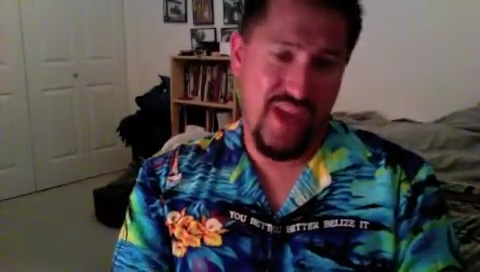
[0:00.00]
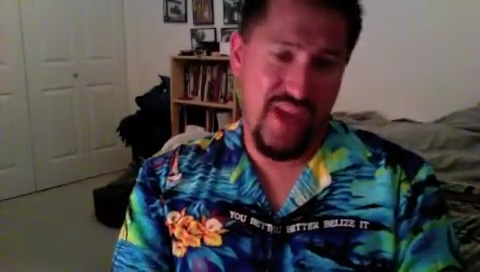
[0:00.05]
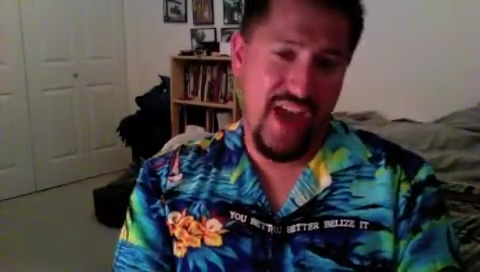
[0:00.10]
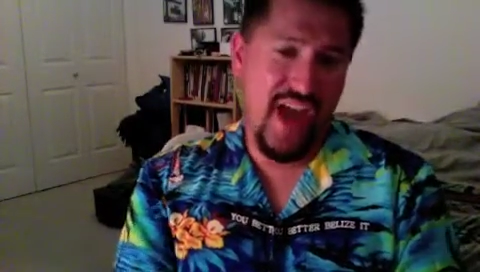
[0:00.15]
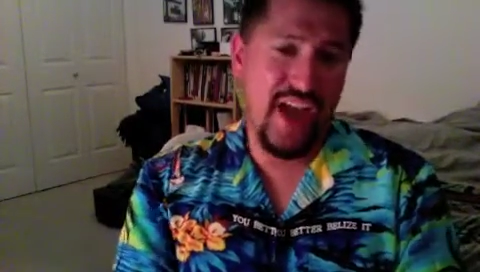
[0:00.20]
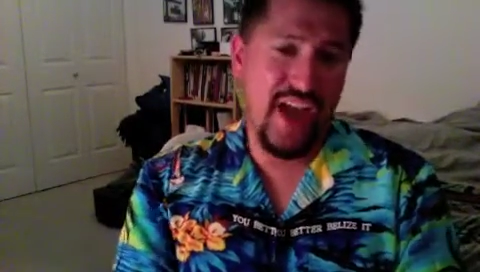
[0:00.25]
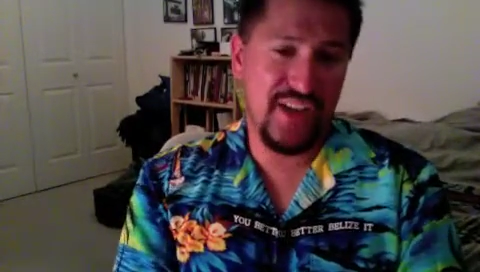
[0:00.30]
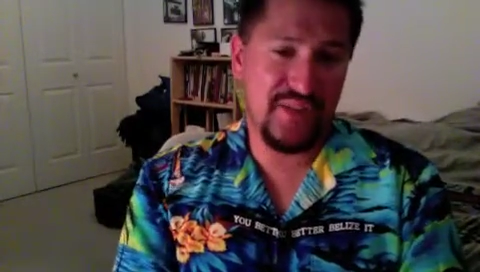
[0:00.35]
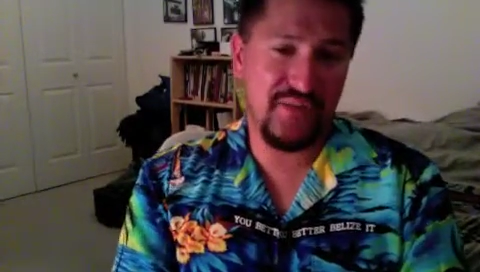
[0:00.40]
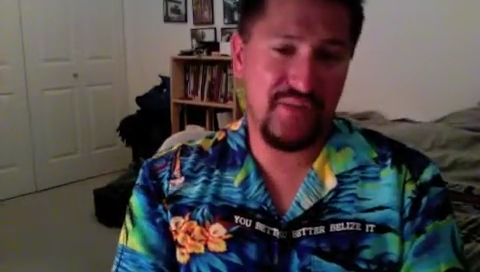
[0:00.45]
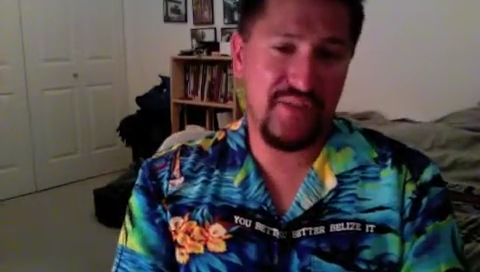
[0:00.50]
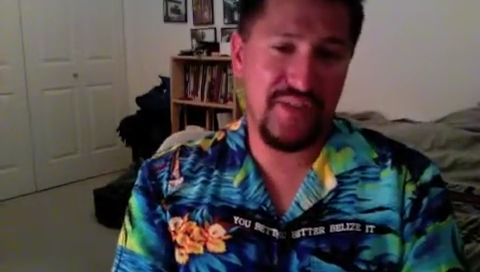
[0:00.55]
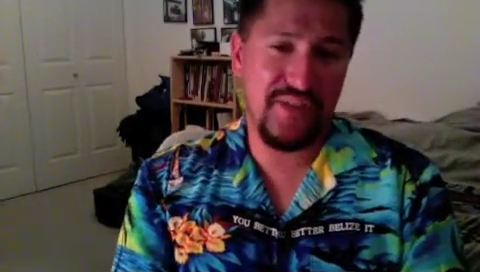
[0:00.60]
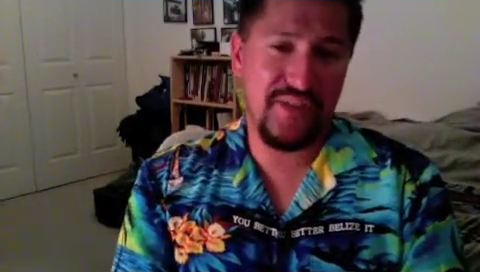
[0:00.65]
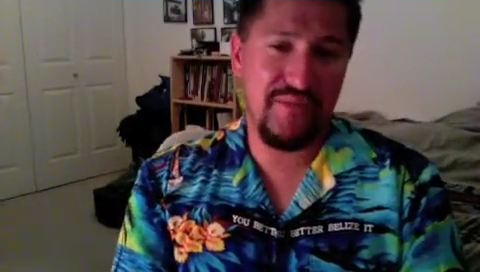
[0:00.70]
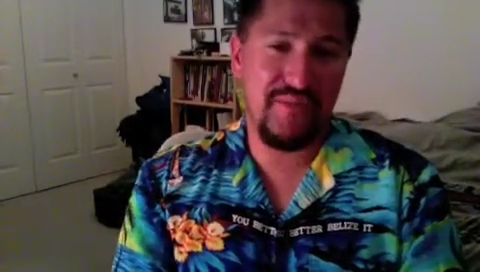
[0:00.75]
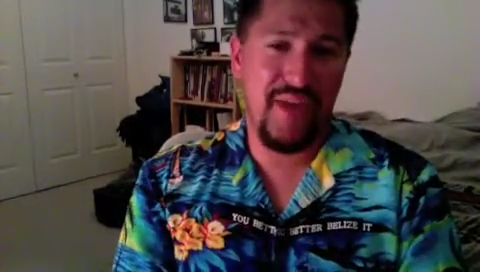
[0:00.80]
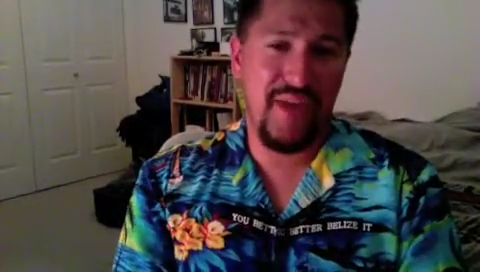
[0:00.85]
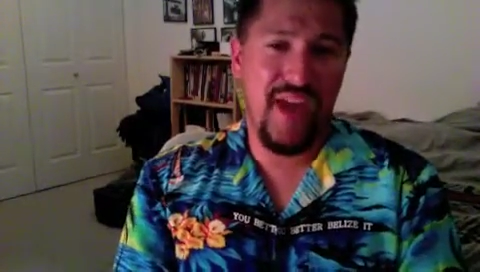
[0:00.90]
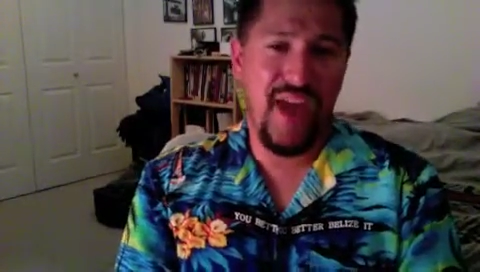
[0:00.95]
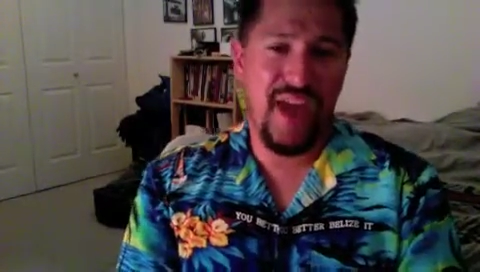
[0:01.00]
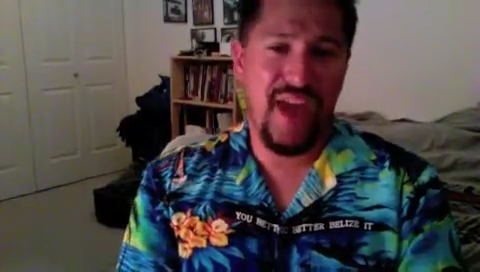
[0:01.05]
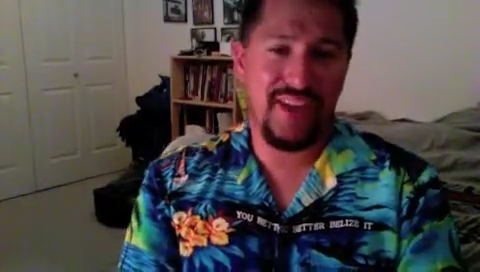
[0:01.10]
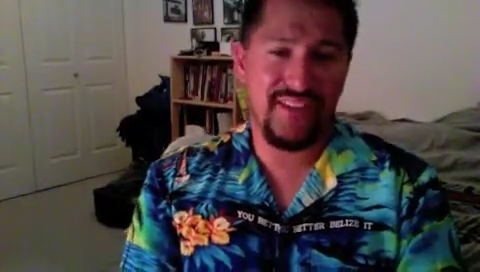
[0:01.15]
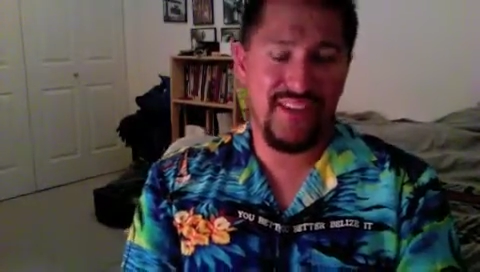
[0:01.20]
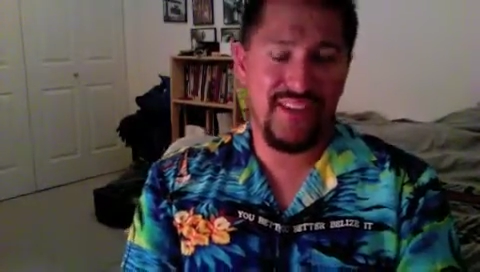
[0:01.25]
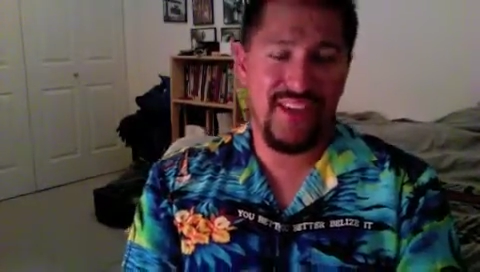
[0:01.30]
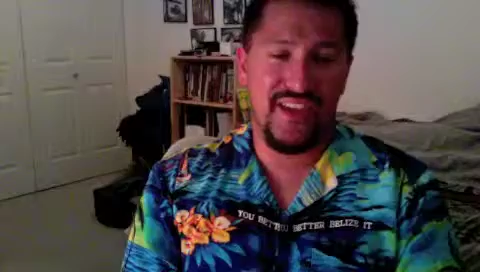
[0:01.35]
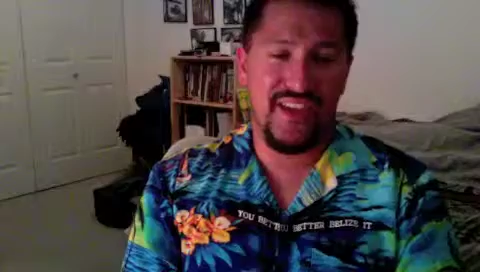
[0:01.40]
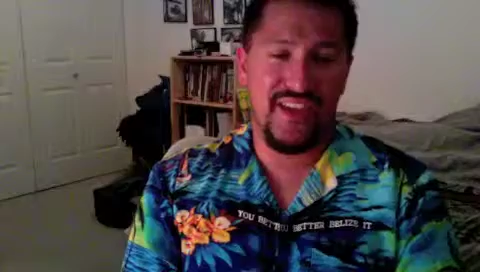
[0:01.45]
actual
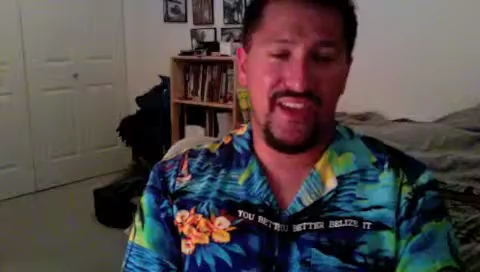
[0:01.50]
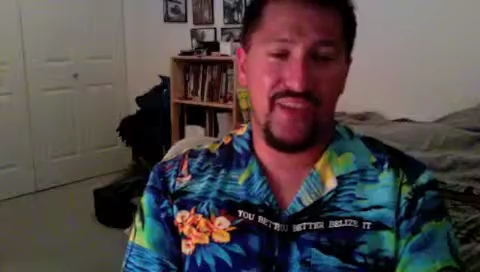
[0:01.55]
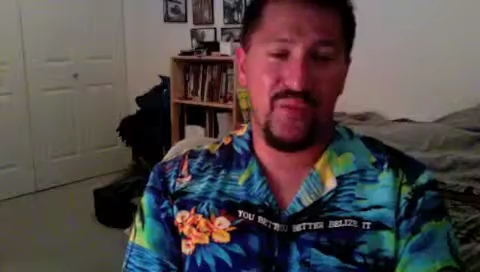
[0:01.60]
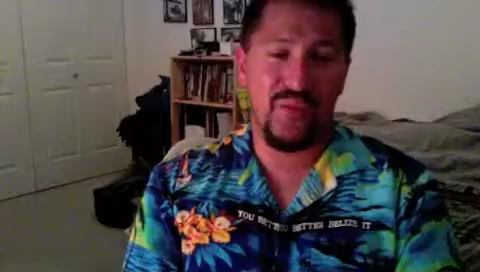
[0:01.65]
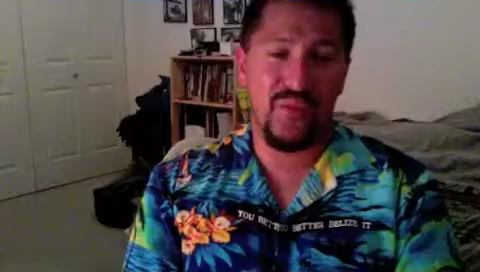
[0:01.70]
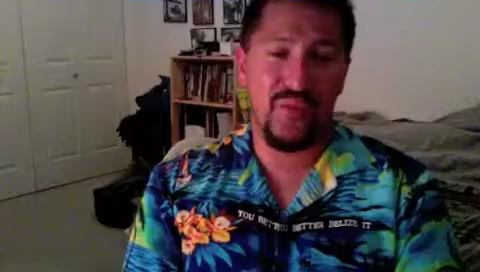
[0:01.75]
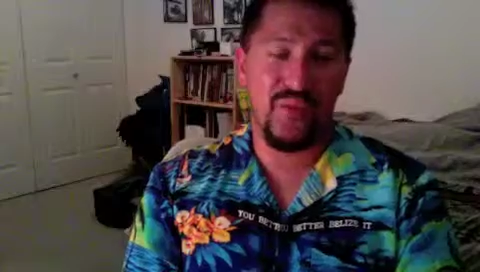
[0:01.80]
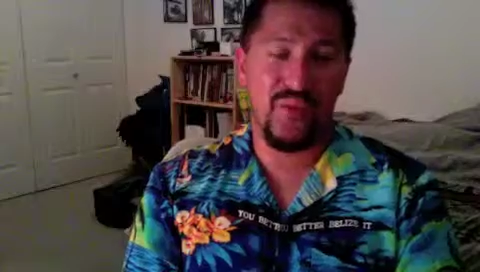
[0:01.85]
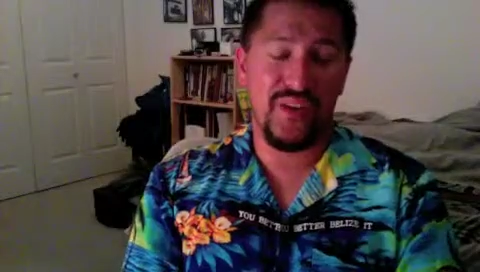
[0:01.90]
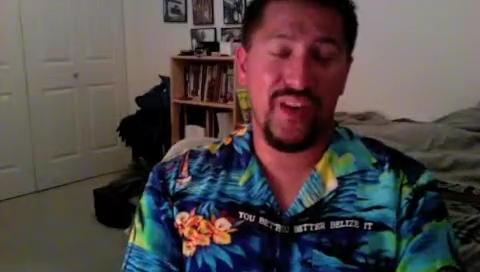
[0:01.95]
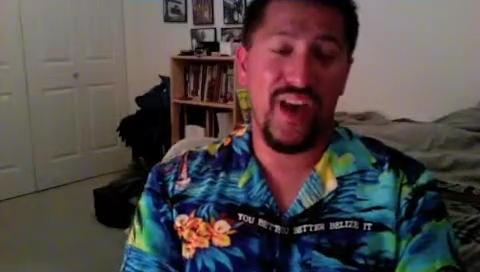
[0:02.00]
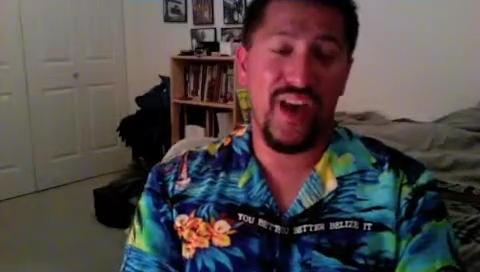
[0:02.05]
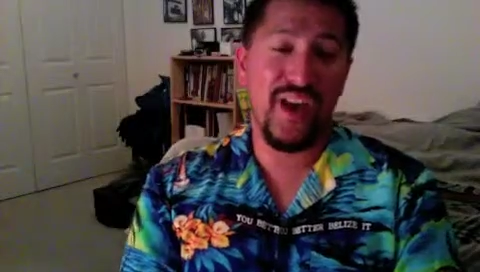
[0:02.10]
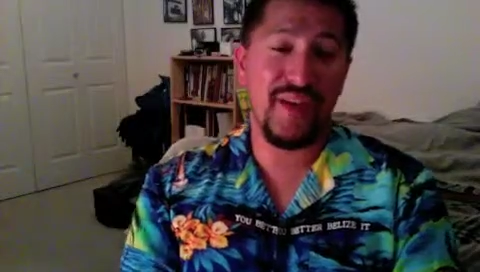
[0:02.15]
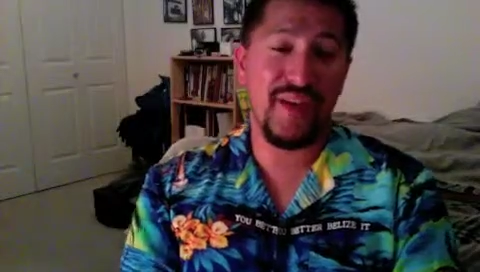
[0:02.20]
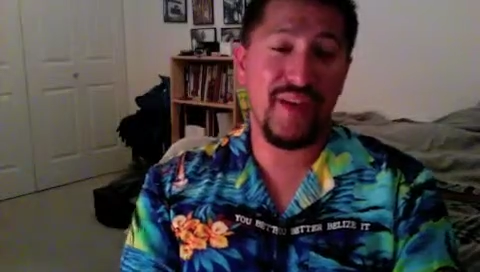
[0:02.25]
impact and when I